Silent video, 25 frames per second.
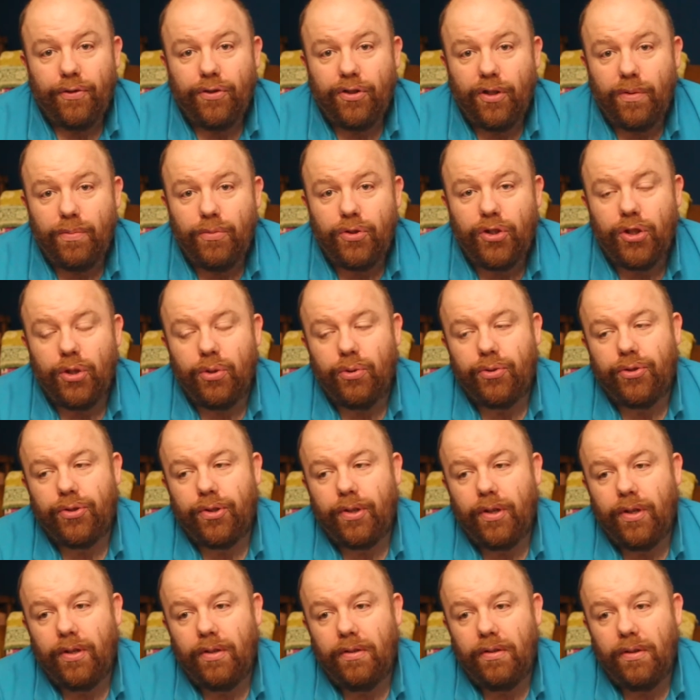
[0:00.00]
some
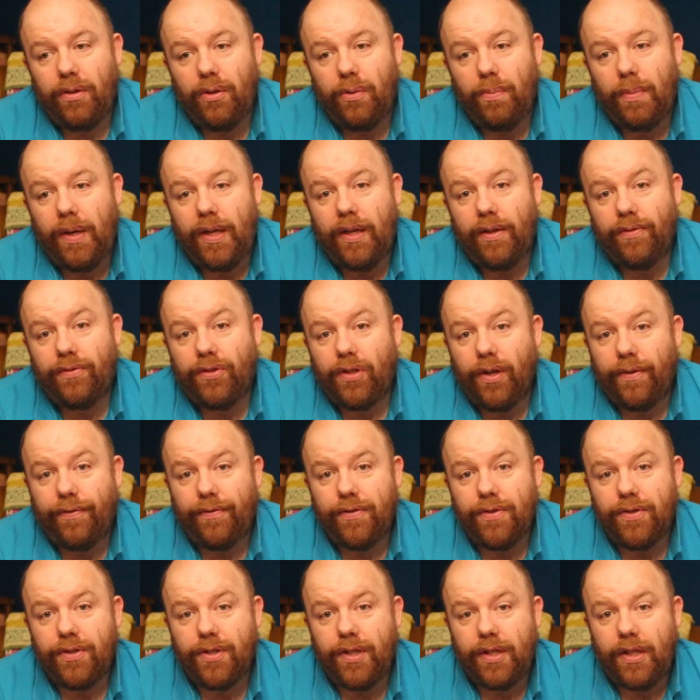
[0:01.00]
children who may have
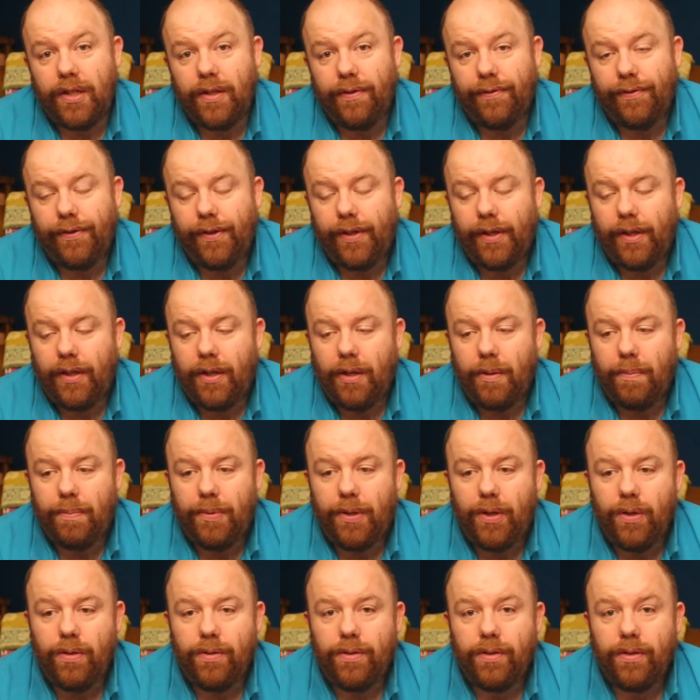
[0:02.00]
suffered significant
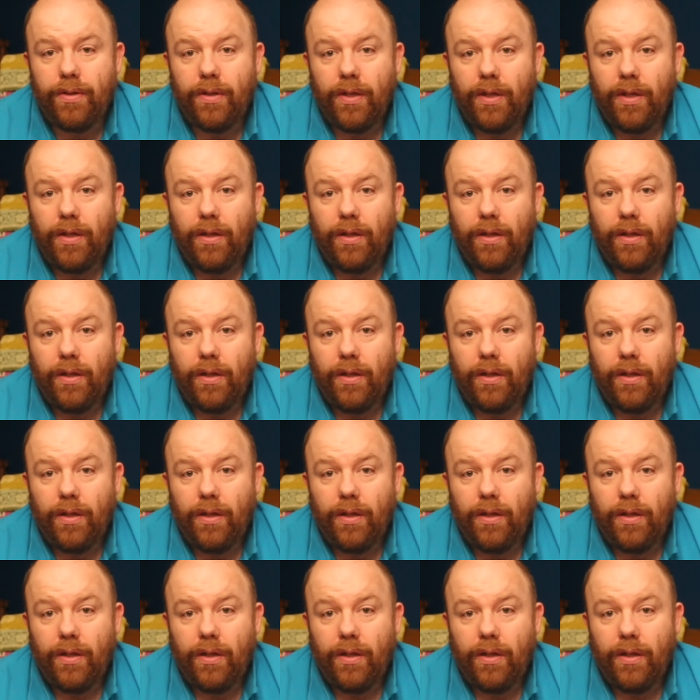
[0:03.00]
abuse,